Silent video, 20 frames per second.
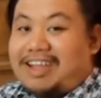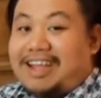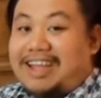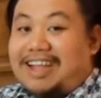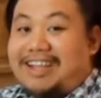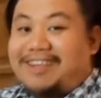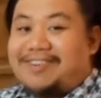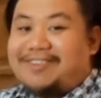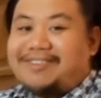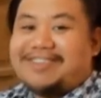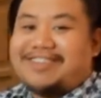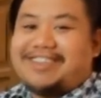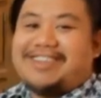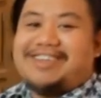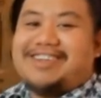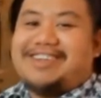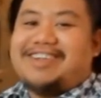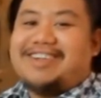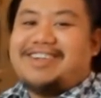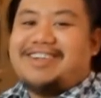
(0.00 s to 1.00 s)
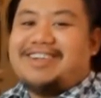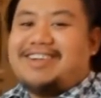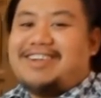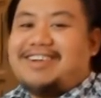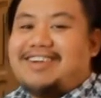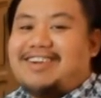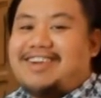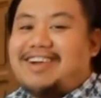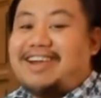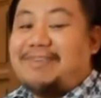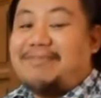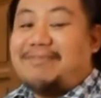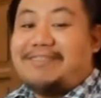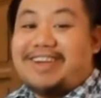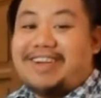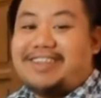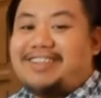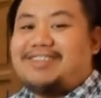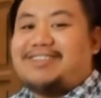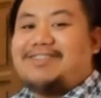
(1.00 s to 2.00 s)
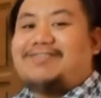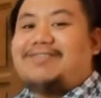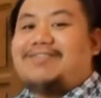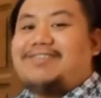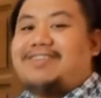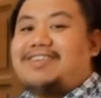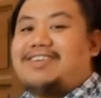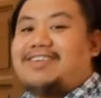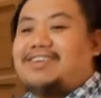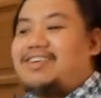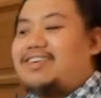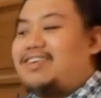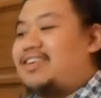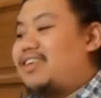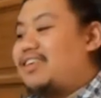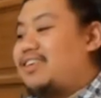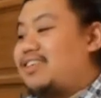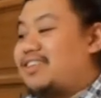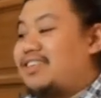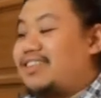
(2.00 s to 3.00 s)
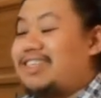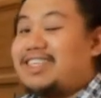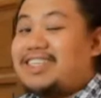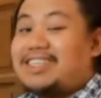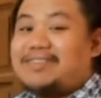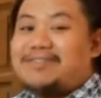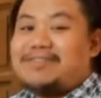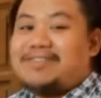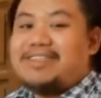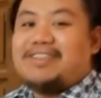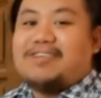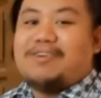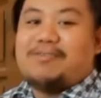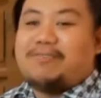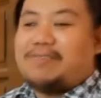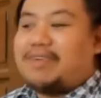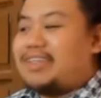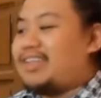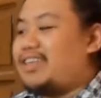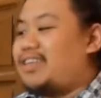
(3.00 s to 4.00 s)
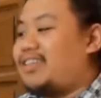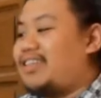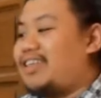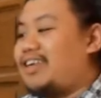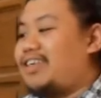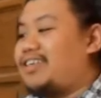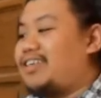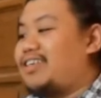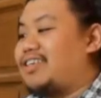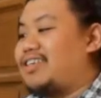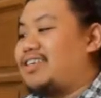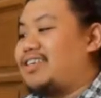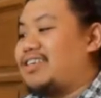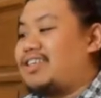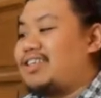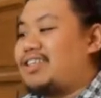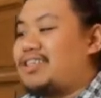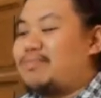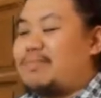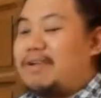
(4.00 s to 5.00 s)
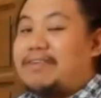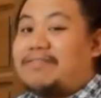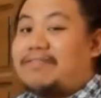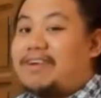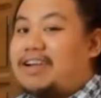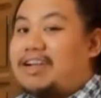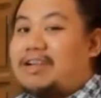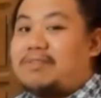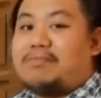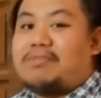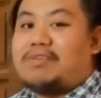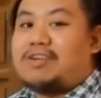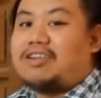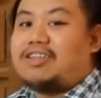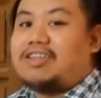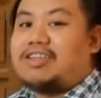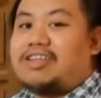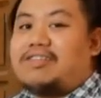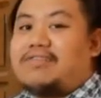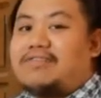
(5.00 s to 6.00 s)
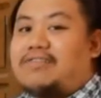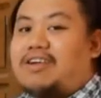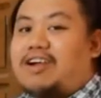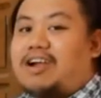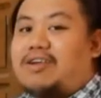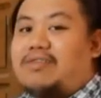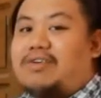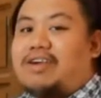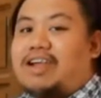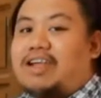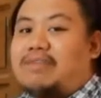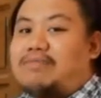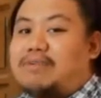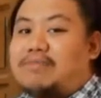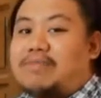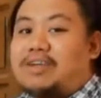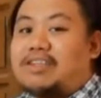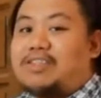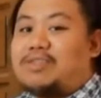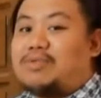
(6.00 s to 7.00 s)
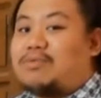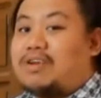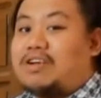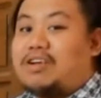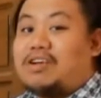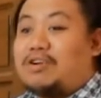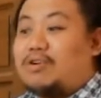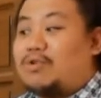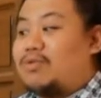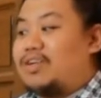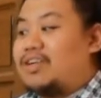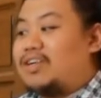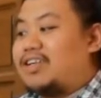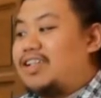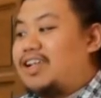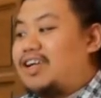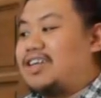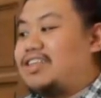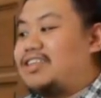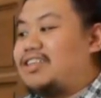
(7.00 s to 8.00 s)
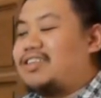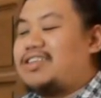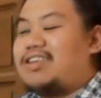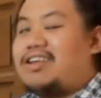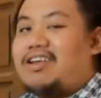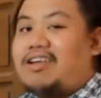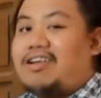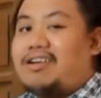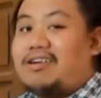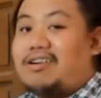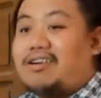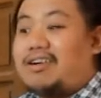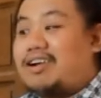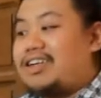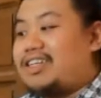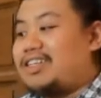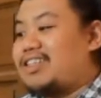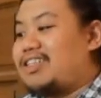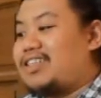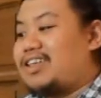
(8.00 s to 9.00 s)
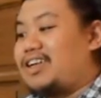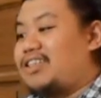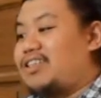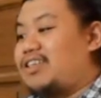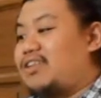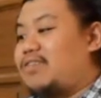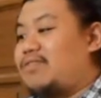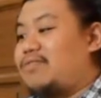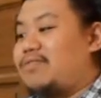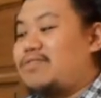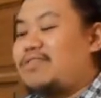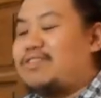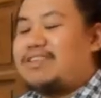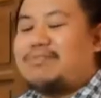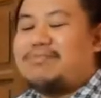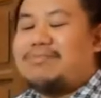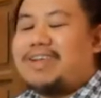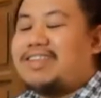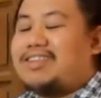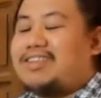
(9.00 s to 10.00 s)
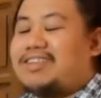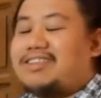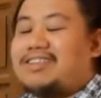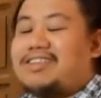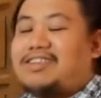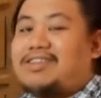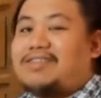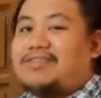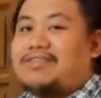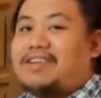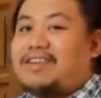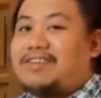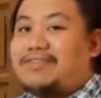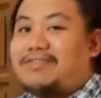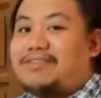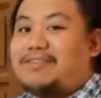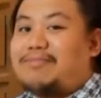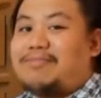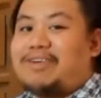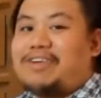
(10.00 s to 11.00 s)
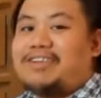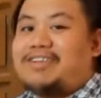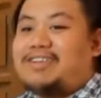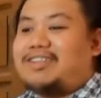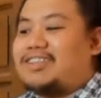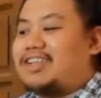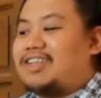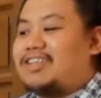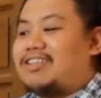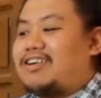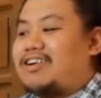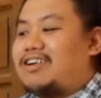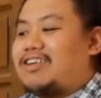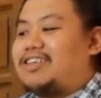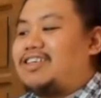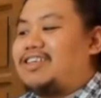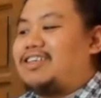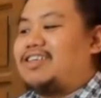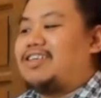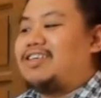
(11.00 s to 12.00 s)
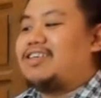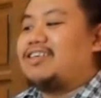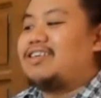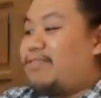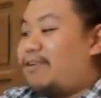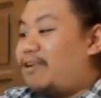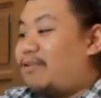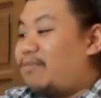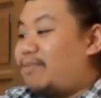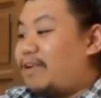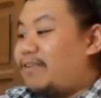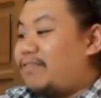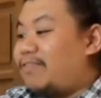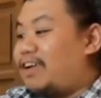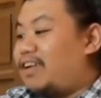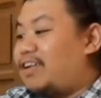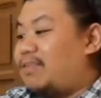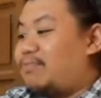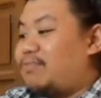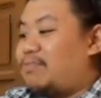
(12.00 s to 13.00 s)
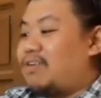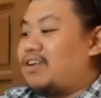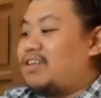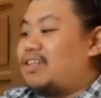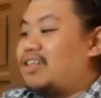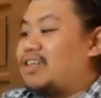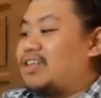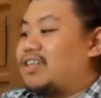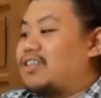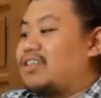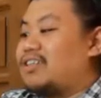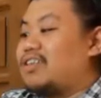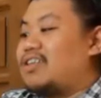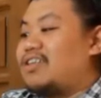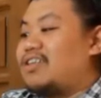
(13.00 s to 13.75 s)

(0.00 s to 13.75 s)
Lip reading: Hello there, I'm Renzo. This video presentation is my final project for our MMS 101 class, course titled Fundamentals of Information Technology. For my final project,